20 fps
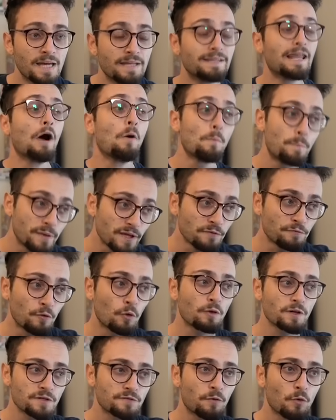Now b
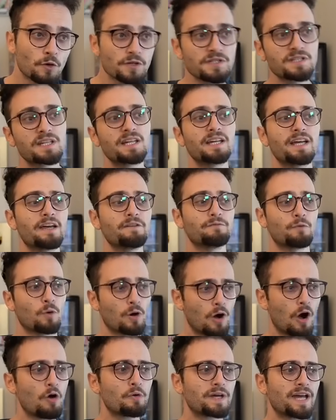four is forced, king a
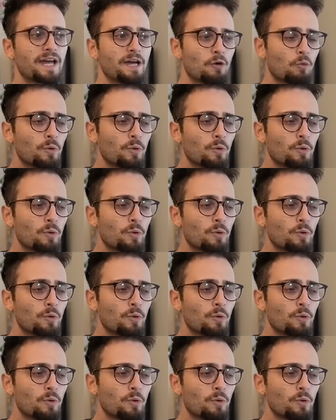four. Okay,